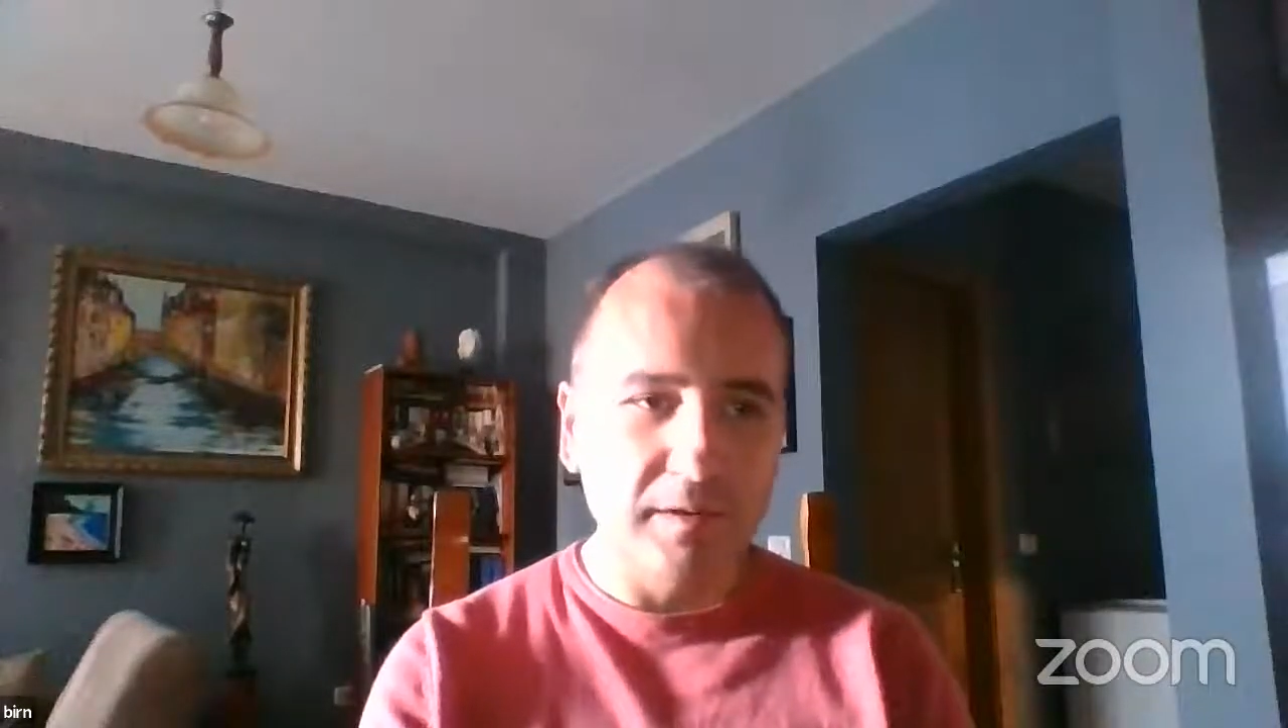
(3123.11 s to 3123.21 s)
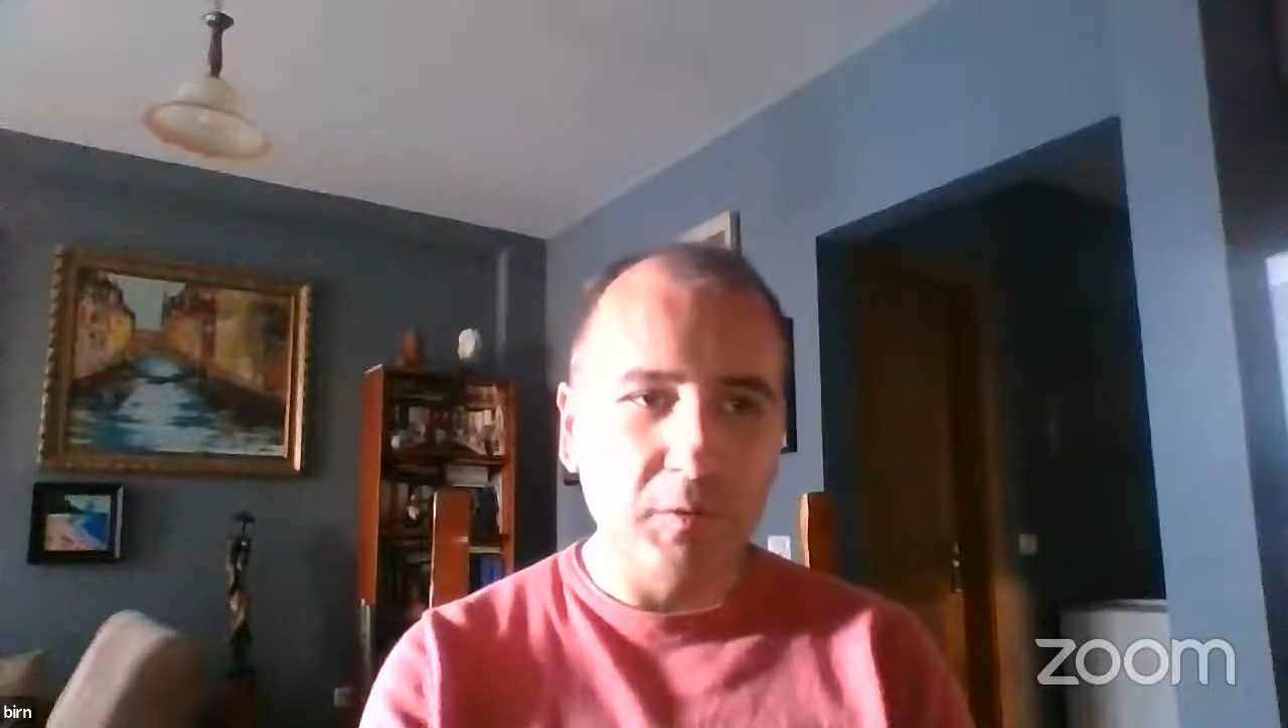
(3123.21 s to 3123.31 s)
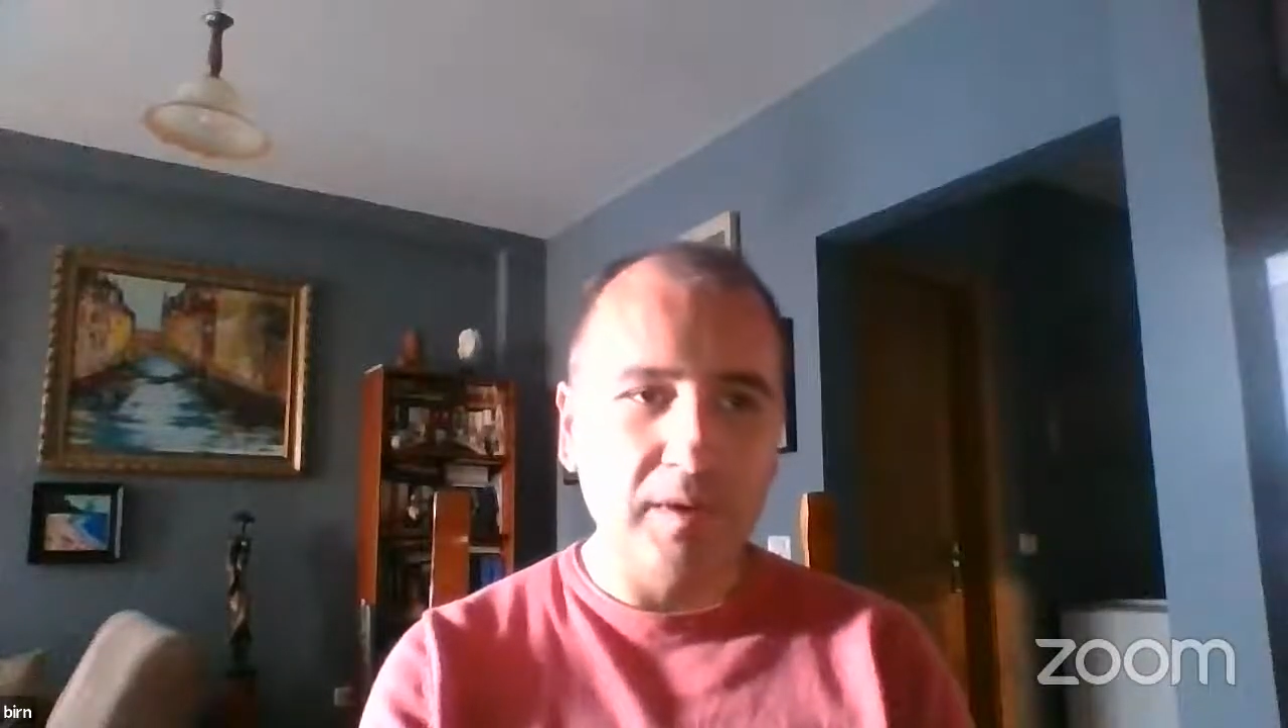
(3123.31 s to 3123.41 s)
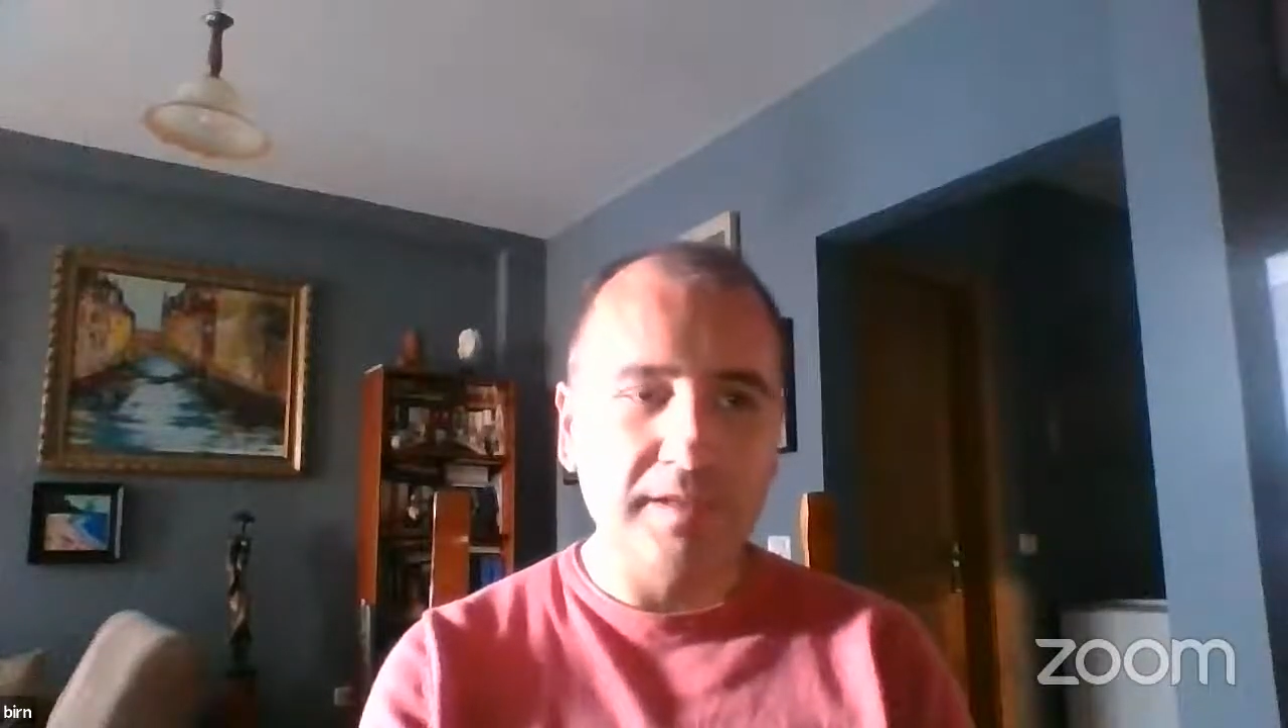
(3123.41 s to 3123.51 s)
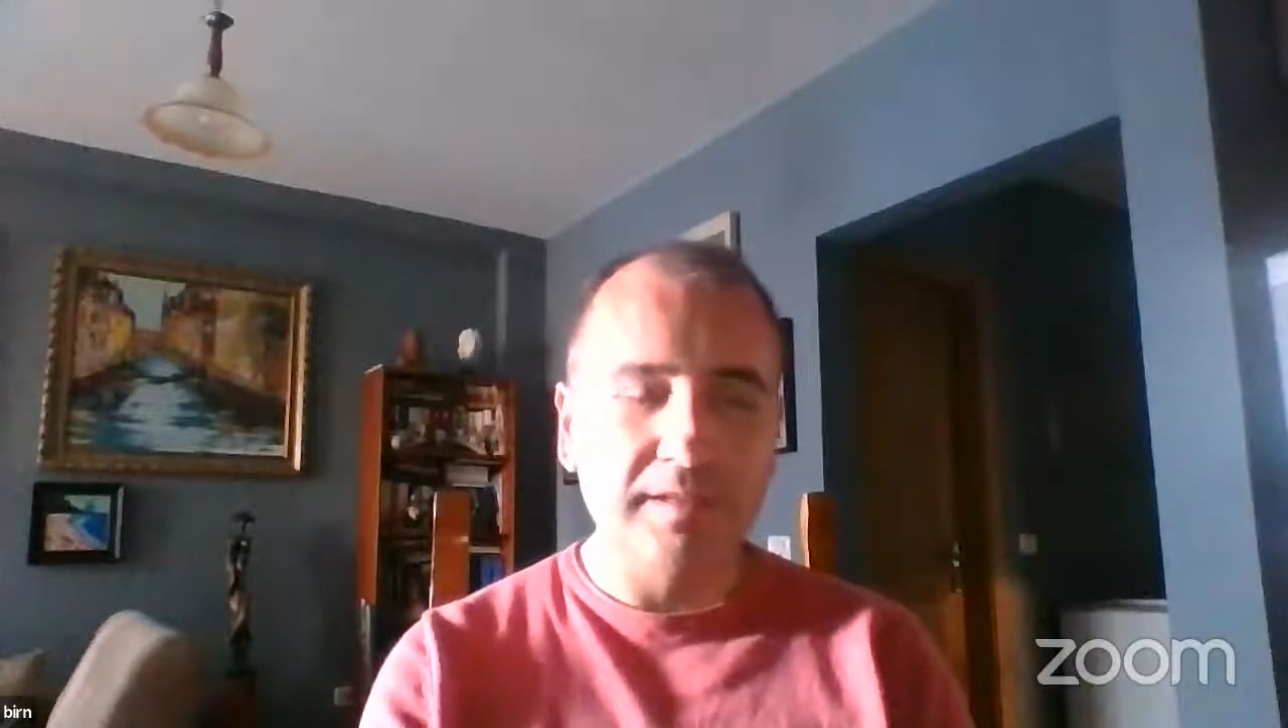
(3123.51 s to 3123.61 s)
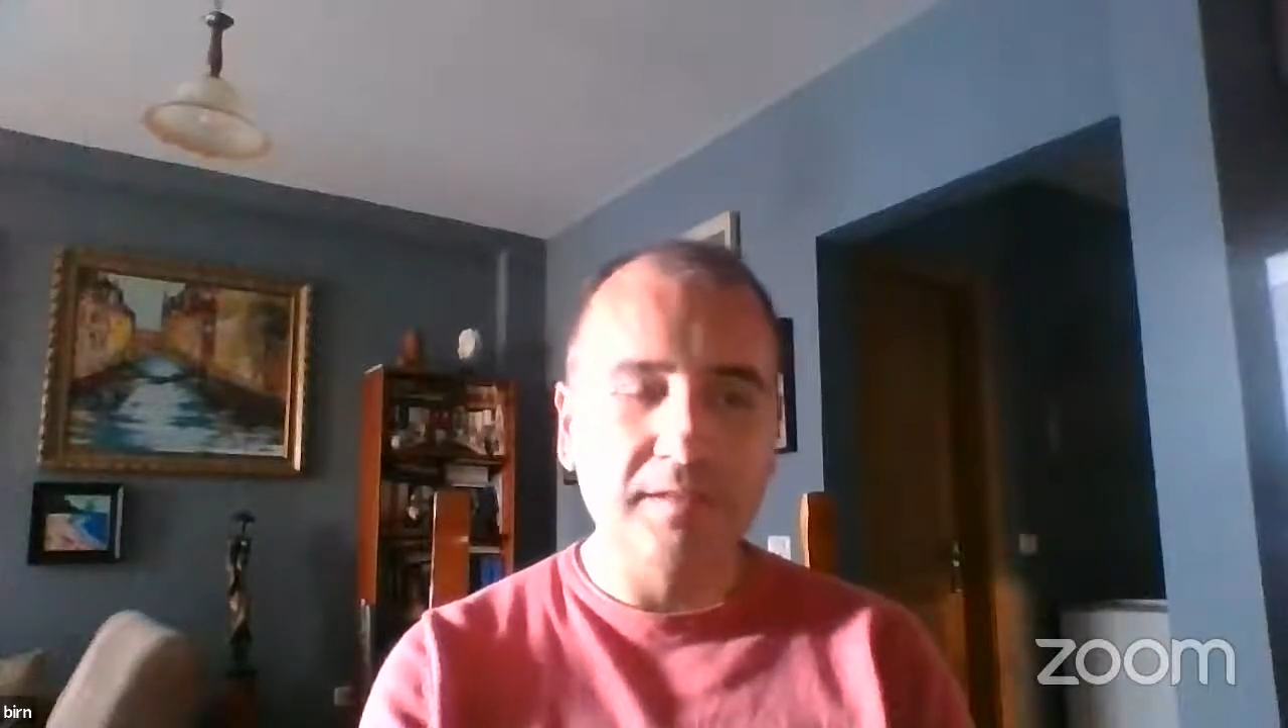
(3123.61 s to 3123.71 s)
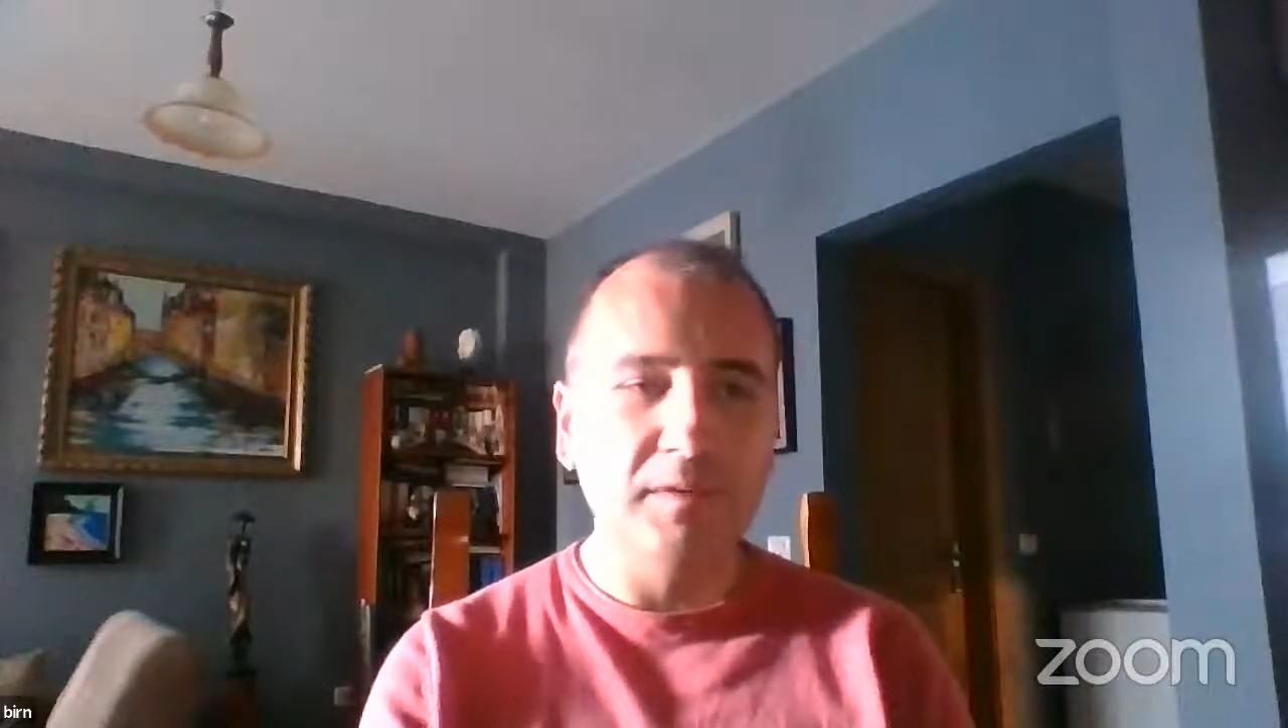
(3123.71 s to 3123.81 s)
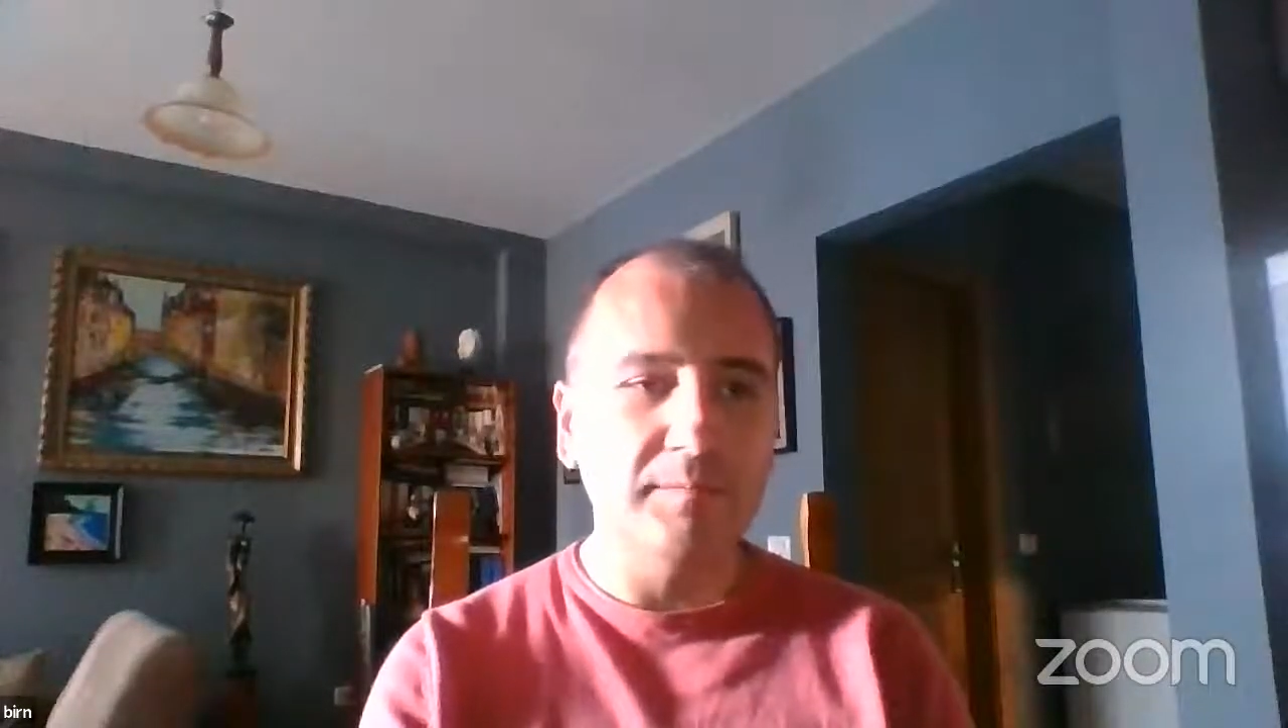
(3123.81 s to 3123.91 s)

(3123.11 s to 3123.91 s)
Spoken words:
the US,